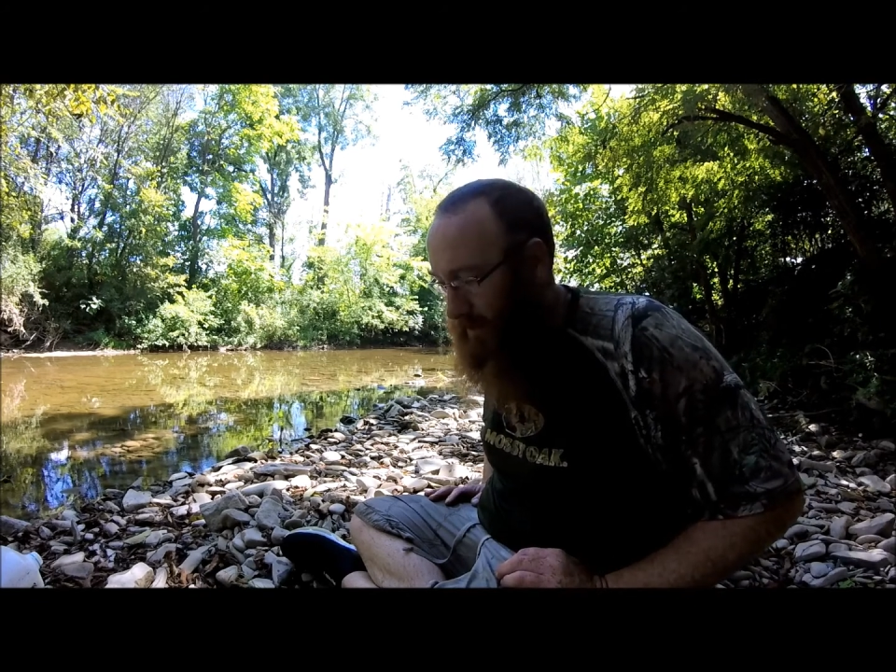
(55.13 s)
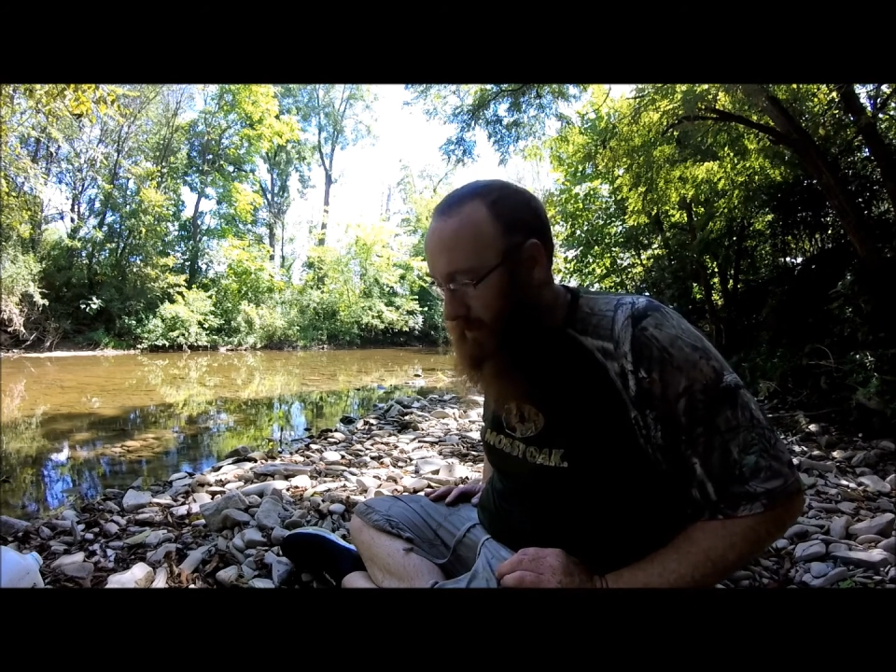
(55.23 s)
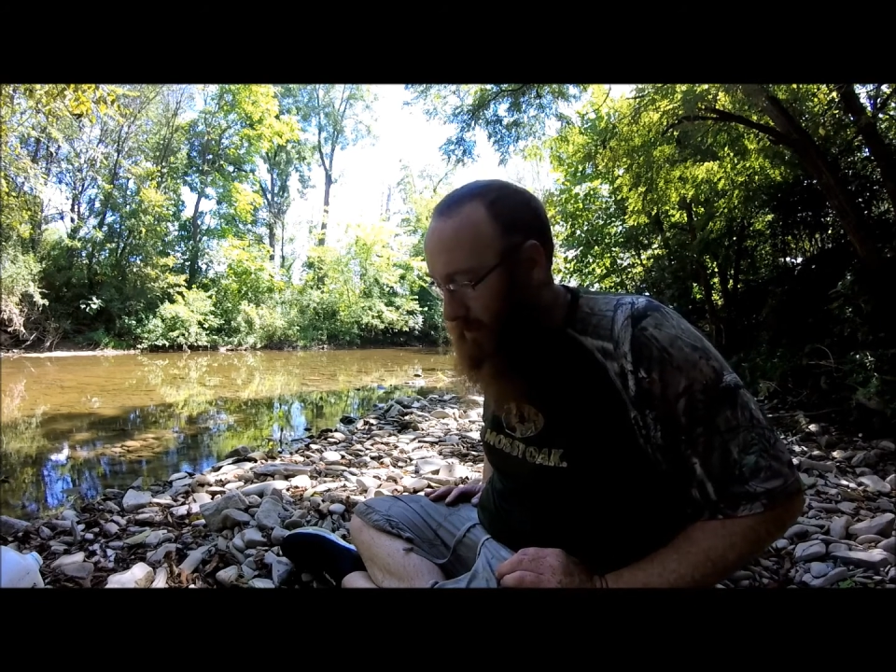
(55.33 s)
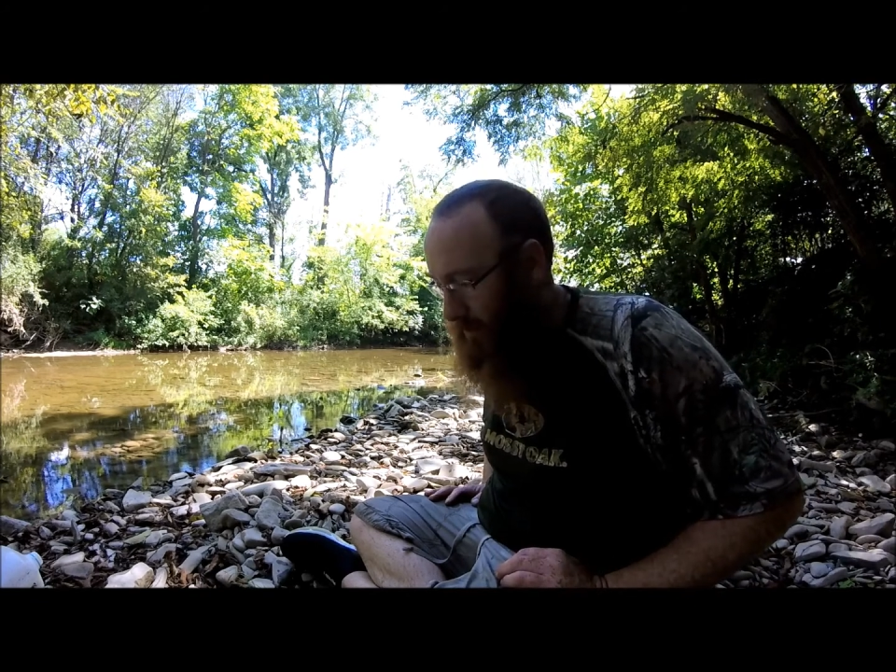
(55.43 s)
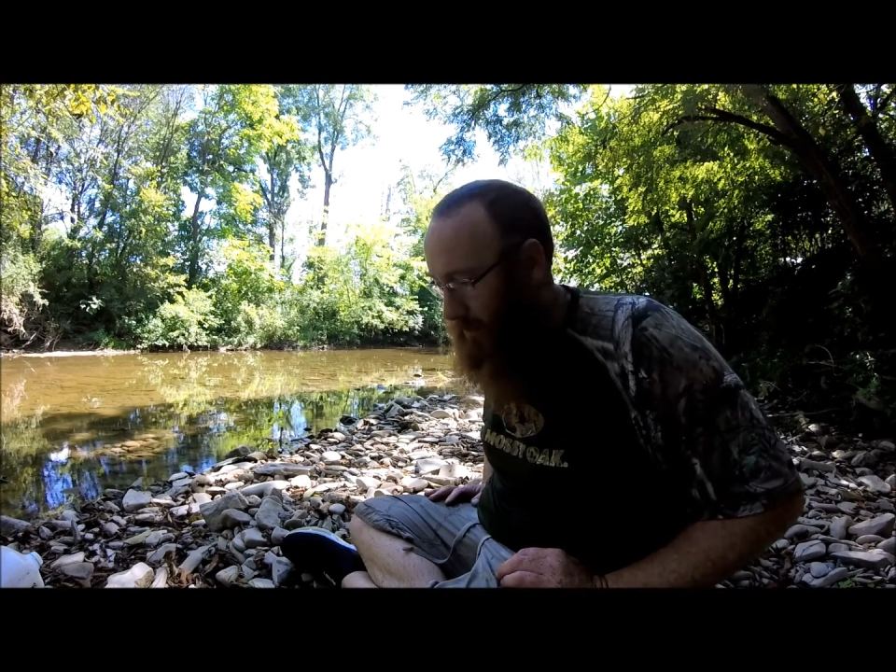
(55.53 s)

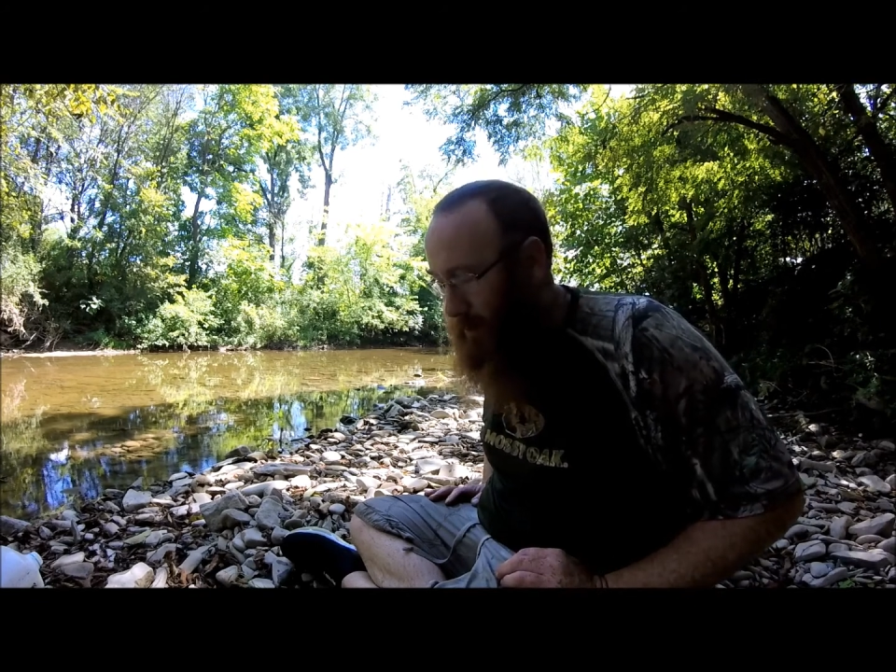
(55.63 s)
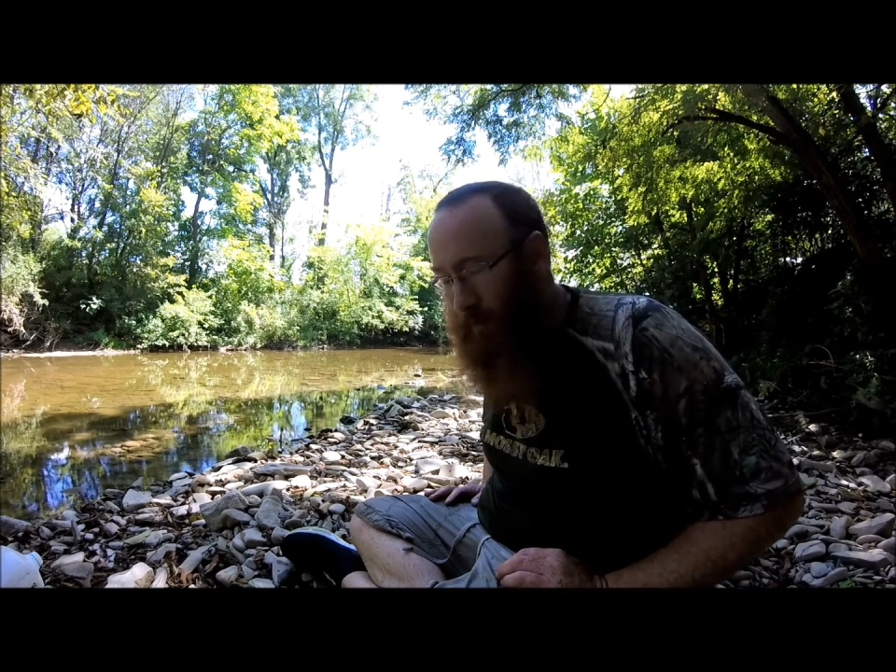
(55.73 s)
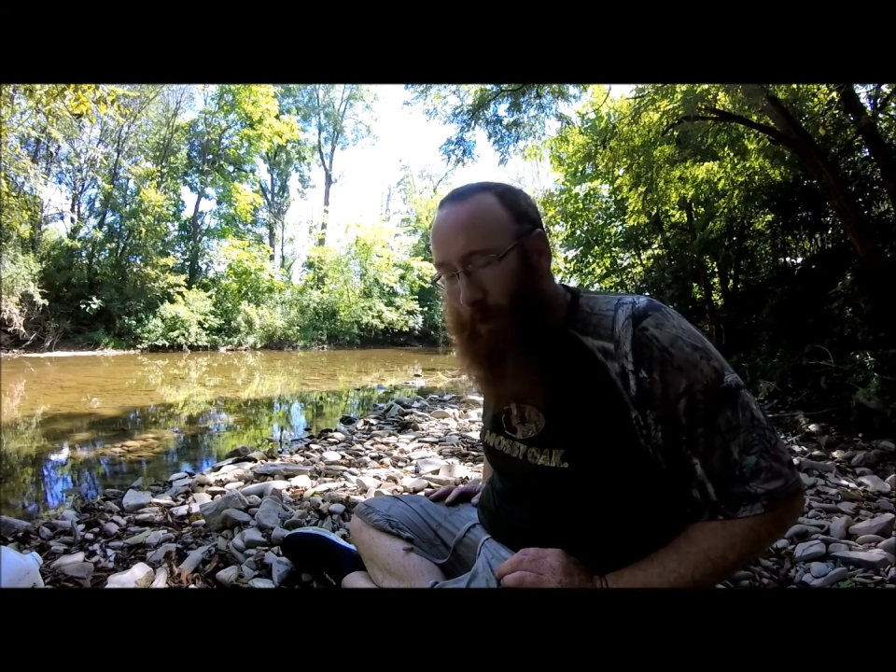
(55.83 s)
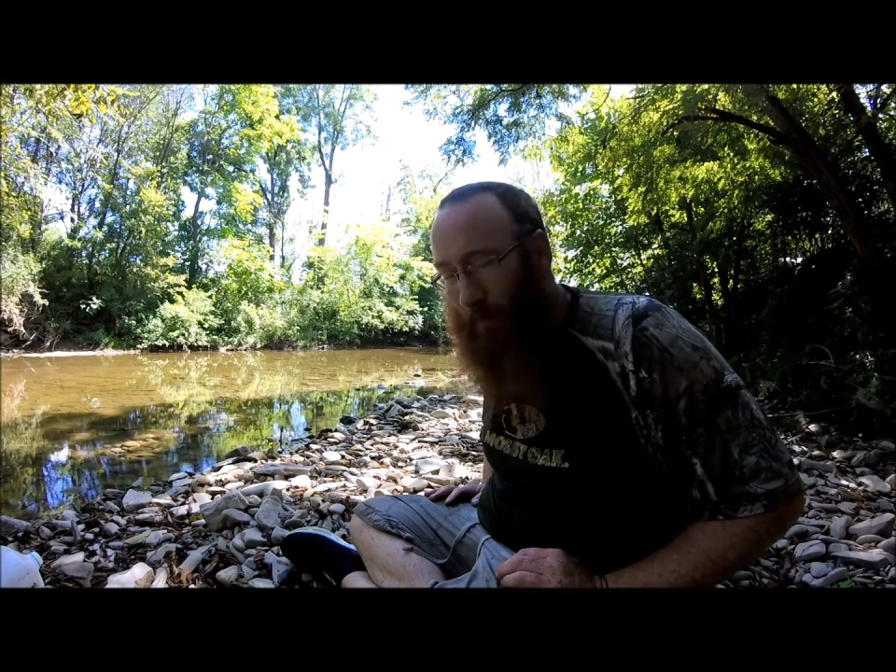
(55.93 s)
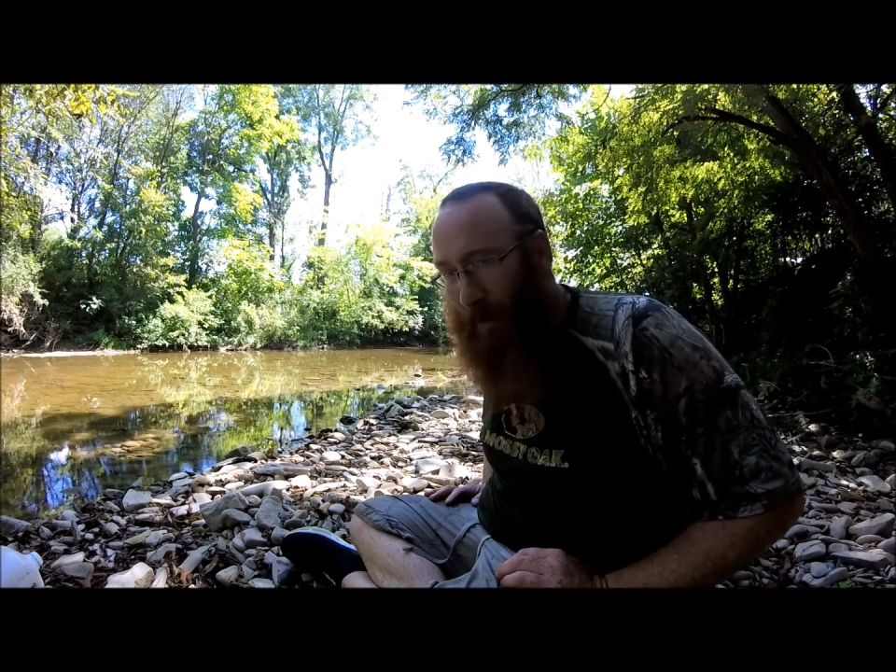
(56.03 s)
They're
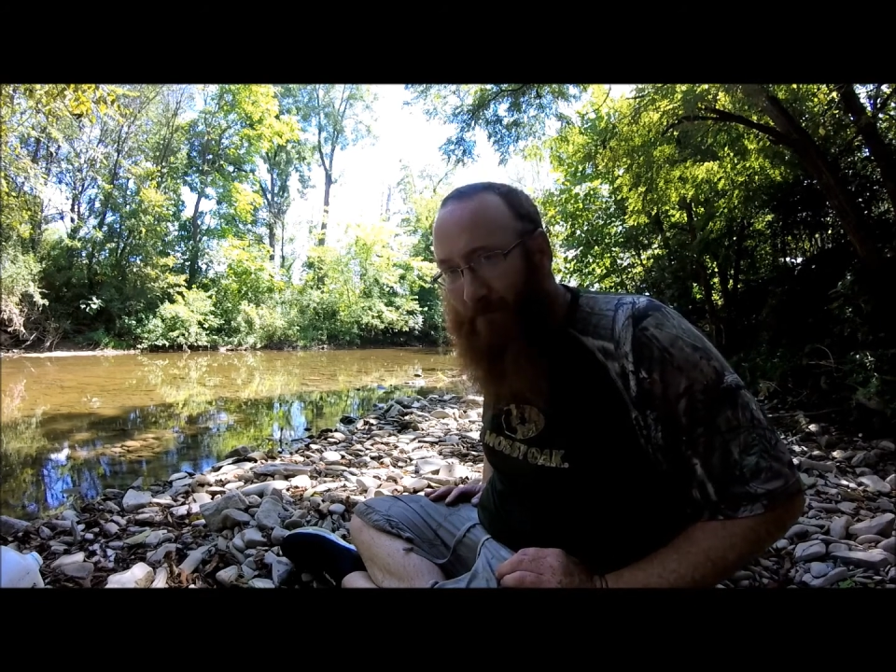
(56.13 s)
one of my